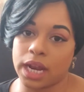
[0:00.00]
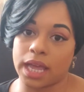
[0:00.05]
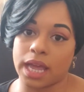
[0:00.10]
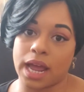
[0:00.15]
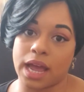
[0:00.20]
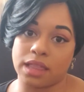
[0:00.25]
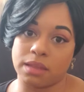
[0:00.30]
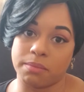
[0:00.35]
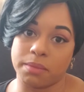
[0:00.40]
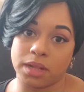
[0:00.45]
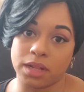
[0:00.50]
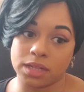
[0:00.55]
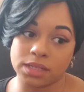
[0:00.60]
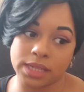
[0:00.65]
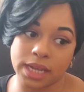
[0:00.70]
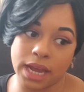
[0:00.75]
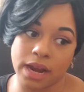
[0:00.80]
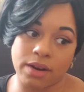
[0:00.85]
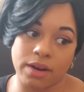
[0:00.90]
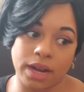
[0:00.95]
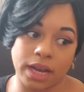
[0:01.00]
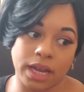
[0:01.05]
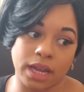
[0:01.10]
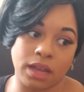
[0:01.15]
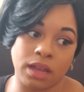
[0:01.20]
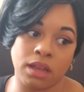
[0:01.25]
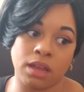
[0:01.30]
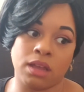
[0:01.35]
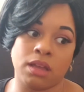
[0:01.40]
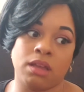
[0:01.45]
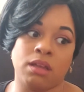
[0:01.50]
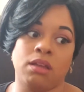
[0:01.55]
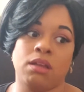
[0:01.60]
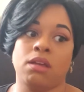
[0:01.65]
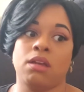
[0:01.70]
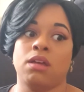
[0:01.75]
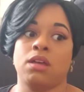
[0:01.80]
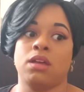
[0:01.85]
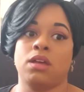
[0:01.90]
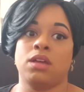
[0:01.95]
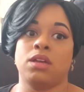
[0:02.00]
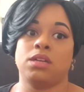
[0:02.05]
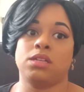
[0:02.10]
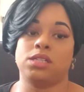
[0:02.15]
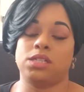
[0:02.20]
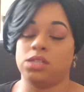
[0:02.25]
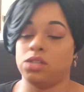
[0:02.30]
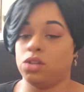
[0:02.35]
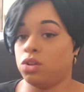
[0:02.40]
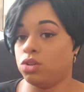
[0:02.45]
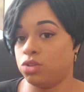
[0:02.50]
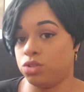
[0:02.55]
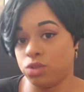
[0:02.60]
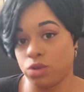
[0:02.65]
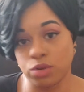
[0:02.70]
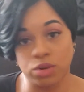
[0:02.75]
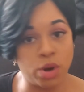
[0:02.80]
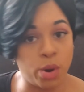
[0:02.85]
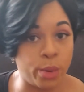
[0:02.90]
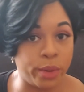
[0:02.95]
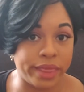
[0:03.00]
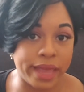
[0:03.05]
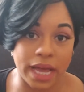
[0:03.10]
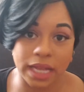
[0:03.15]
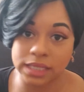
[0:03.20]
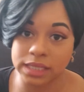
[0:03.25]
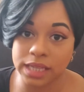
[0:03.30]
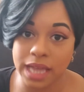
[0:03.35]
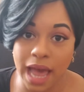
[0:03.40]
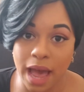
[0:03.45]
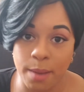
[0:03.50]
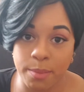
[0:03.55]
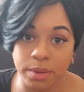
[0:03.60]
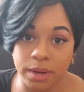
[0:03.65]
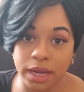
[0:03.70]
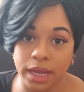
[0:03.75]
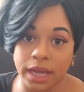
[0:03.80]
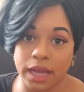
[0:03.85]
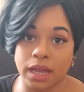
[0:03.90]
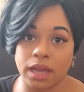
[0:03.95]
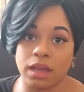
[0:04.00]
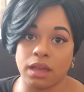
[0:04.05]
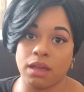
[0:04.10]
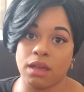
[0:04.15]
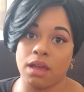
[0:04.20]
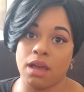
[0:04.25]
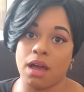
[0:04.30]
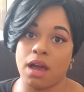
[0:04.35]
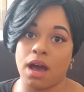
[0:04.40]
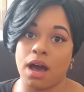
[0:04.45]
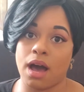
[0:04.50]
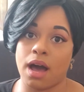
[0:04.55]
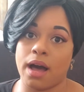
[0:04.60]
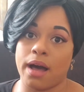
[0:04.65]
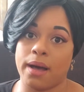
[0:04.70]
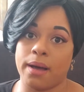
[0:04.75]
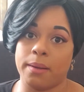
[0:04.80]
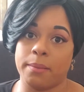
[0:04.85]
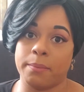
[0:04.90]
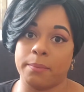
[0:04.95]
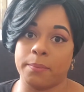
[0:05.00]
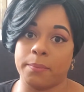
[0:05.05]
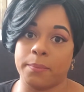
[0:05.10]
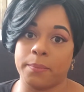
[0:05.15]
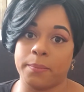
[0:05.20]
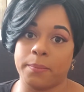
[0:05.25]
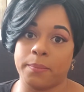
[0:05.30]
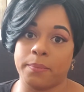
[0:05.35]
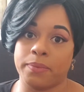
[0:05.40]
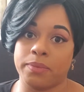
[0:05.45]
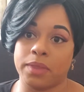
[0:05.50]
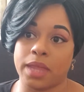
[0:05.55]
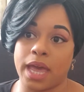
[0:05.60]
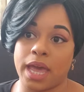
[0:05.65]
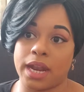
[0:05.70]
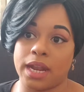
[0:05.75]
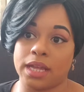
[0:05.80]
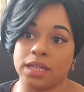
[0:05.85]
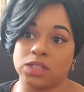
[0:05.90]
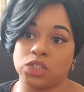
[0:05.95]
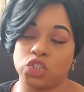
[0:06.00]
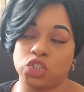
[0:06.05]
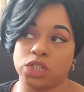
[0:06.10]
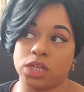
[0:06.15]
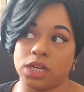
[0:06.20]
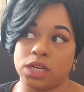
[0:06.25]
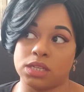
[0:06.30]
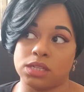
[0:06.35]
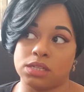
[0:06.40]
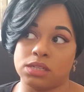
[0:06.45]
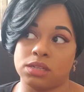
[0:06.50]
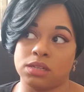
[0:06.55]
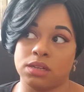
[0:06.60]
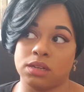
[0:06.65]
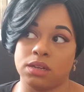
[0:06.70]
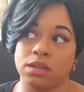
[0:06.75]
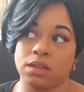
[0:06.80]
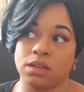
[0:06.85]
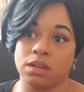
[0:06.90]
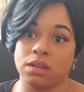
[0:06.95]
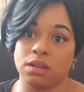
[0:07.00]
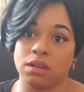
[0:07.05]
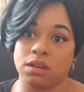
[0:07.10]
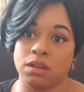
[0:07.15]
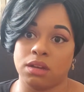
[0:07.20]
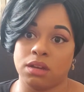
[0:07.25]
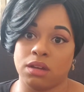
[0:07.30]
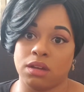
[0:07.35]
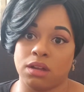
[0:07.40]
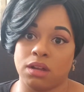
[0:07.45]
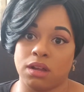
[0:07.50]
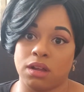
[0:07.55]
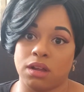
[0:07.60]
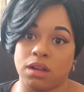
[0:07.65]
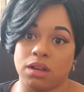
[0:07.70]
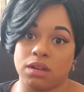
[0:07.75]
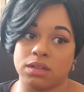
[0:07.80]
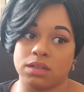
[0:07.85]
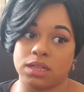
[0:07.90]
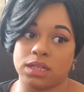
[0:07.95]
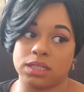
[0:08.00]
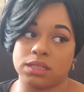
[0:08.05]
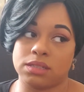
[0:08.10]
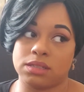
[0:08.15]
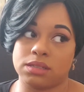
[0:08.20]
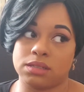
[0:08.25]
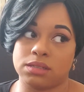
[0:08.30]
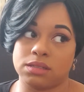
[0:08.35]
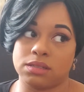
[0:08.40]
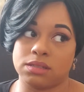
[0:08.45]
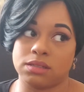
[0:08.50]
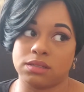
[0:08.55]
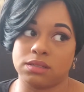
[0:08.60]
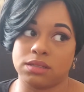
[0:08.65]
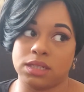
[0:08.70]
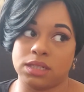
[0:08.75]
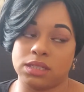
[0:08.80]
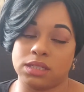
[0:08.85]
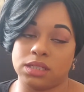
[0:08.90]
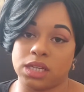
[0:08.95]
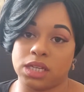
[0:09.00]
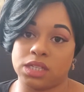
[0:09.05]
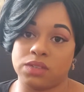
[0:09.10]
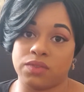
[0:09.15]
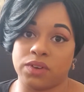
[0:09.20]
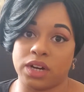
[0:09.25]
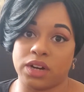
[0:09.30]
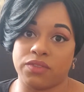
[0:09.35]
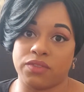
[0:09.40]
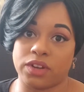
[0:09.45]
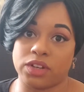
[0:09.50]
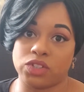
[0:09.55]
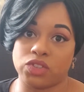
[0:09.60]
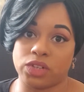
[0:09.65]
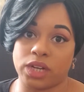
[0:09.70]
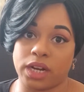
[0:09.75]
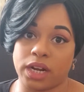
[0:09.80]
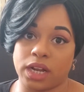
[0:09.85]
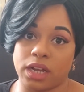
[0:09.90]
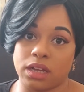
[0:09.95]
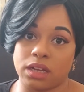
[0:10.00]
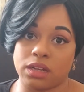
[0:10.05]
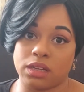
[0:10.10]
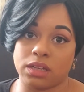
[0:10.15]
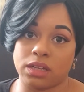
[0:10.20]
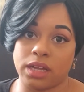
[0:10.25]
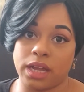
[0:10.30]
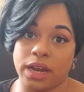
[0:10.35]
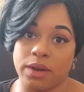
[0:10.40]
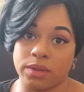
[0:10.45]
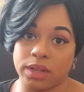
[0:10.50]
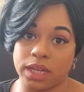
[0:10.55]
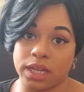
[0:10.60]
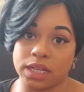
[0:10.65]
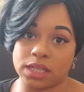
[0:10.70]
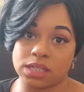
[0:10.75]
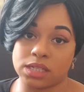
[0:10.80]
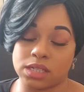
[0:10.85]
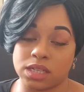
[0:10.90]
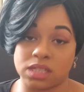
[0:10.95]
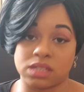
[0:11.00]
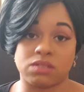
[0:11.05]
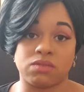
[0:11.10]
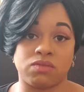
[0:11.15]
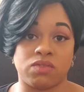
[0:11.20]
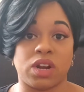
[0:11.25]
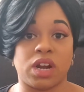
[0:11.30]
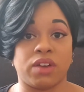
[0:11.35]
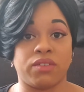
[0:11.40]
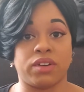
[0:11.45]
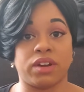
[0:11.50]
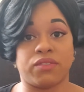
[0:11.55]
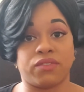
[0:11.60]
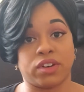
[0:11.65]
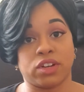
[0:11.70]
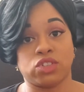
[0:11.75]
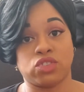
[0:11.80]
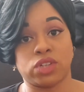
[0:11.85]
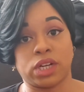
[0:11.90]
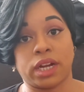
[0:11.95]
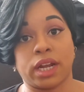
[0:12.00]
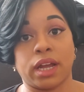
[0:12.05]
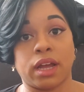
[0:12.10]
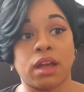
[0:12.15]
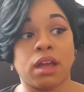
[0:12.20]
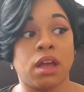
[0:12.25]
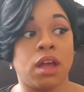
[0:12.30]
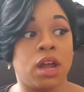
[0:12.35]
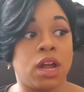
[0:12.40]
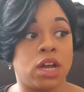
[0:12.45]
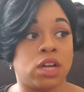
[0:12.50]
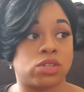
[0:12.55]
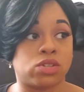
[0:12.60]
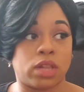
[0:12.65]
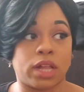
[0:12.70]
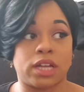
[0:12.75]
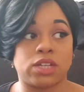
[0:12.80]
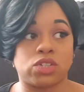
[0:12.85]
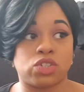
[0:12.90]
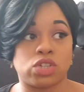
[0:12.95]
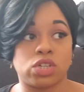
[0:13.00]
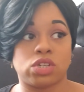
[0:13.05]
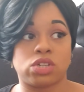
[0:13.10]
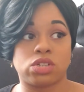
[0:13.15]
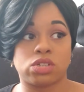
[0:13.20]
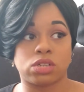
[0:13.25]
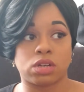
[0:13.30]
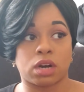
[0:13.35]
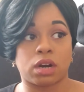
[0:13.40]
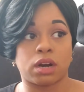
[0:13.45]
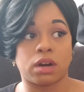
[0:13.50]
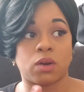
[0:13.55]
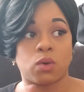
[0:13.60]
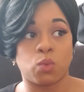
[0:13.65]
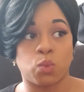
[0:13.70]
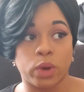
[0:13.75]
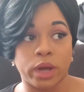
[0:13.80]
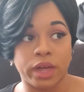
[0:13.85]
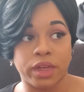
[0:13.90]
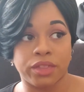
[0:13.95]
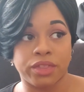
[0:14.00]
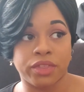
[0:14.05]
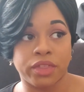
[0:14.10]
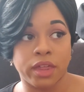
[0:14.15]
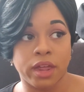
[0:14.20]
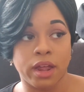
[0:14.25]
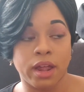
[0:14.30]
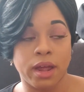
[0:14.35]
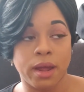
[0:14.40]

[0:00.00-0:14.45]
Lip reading: out of the military, still don't know when that's happening. And it's just it's very frustrating. It really is. It's very, very frustrating. So let's just start with